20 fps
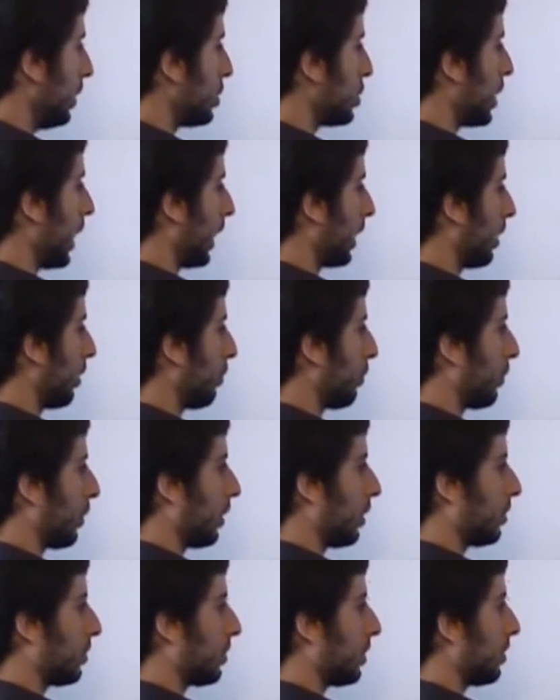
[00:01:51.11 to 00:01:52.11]
it, check it.
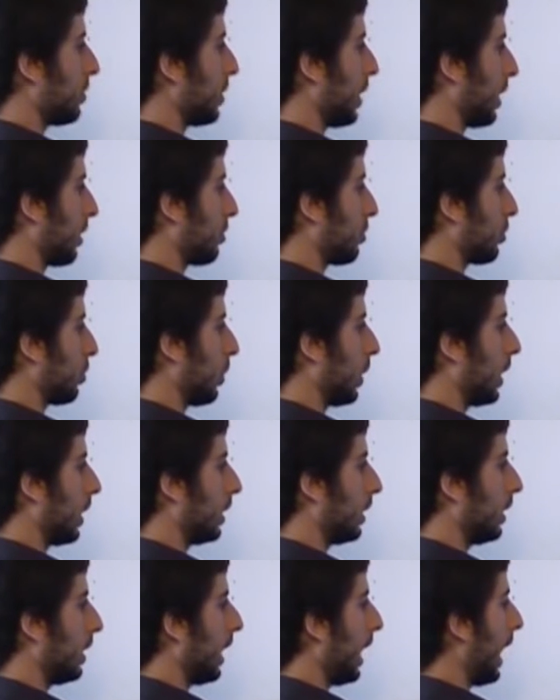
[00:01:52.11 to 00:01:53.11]
First is x
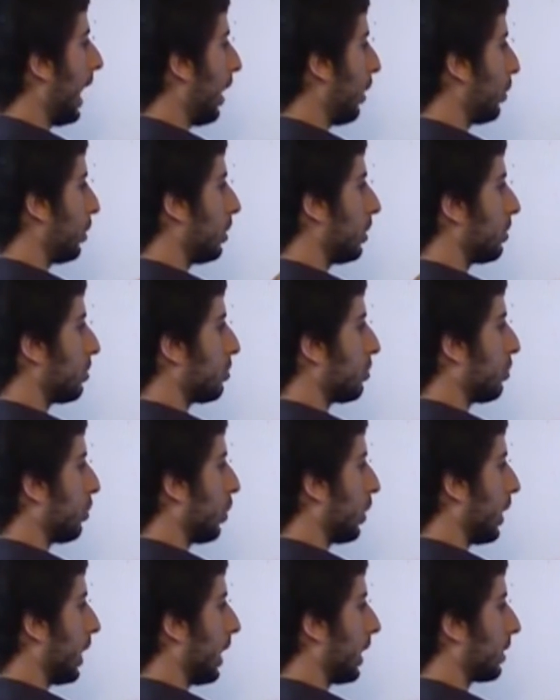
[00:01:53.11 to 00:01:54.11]
squared. Outer is
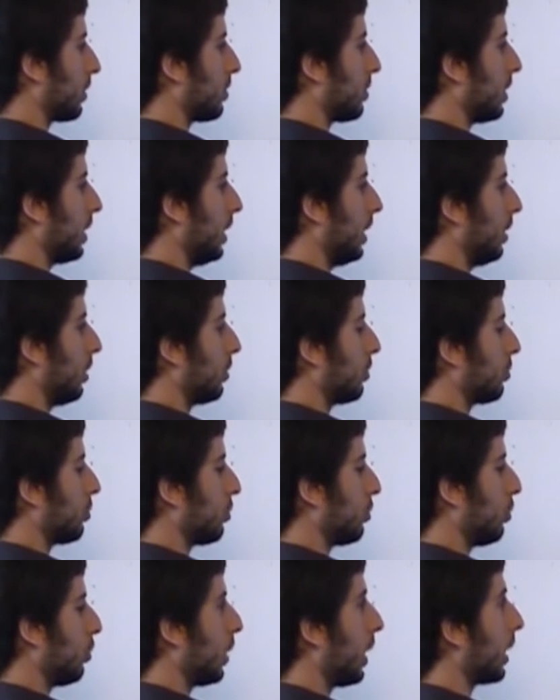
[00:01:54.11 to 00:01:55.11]
4x. Inner is
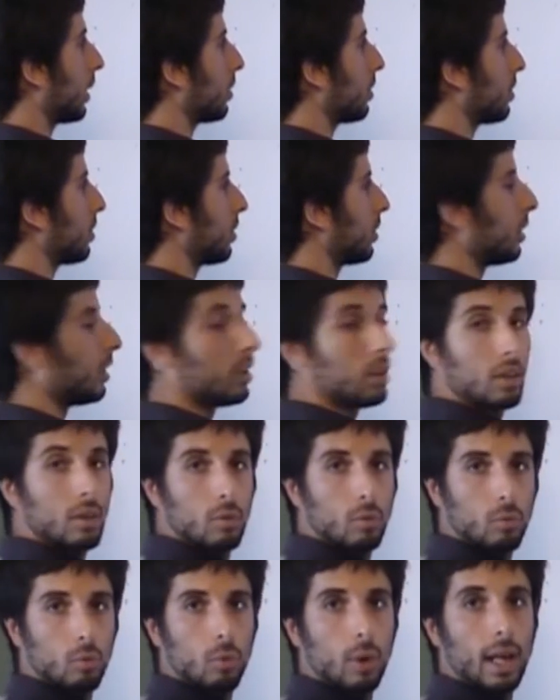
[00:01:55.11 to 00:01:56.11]
2x.
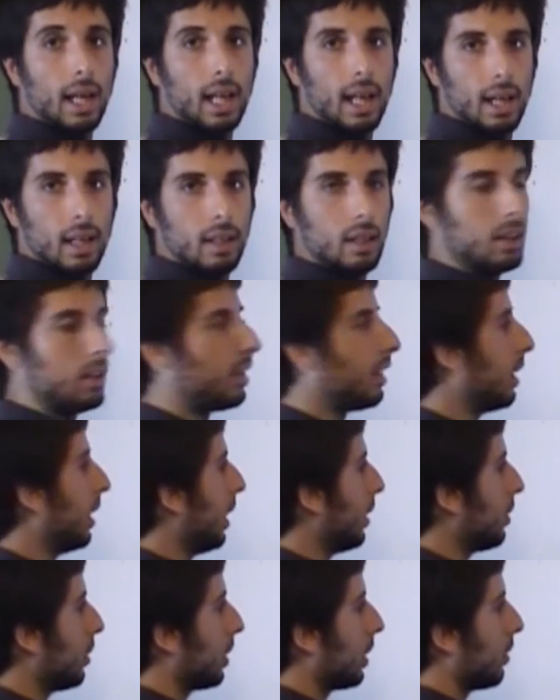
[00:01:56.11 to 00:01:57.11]
When added
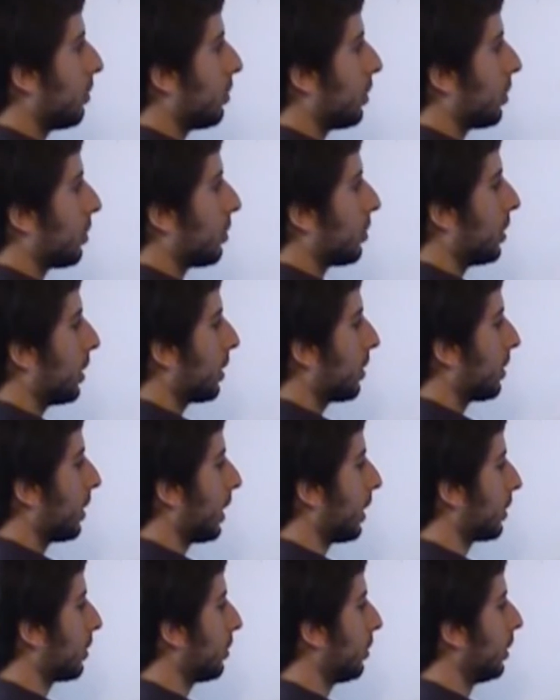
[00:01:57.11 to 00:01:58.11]
together gives us
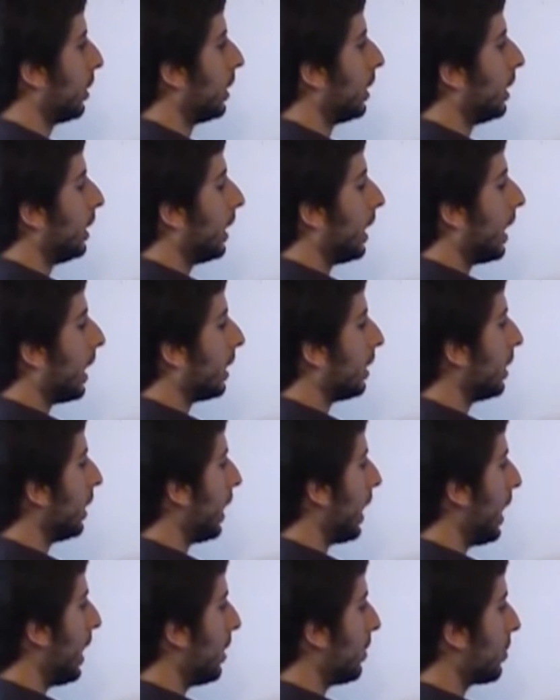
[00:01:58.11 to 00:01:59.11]
6x. And
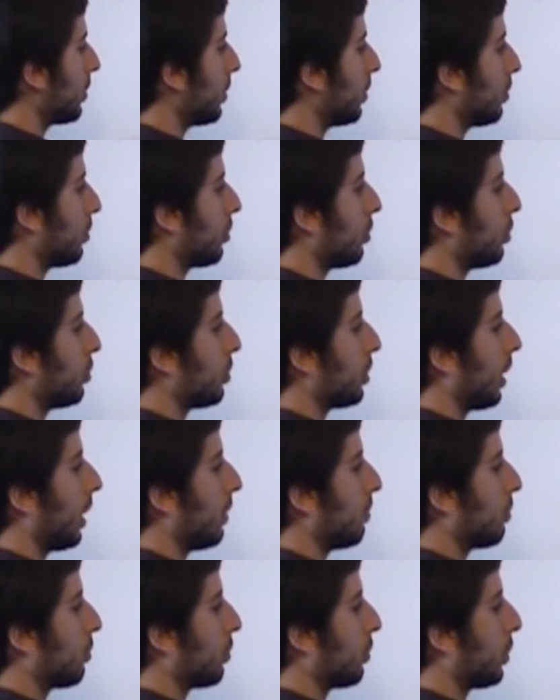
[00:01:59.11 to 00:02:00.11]
last is 2
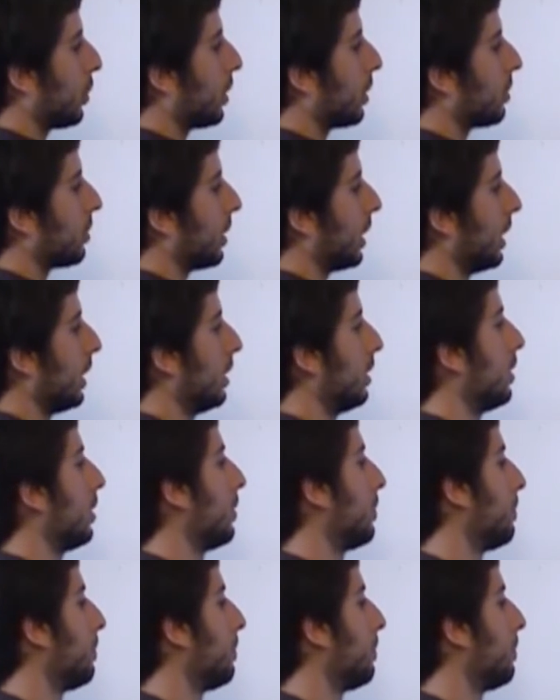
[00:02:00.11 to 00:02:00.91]
times 4 is 8.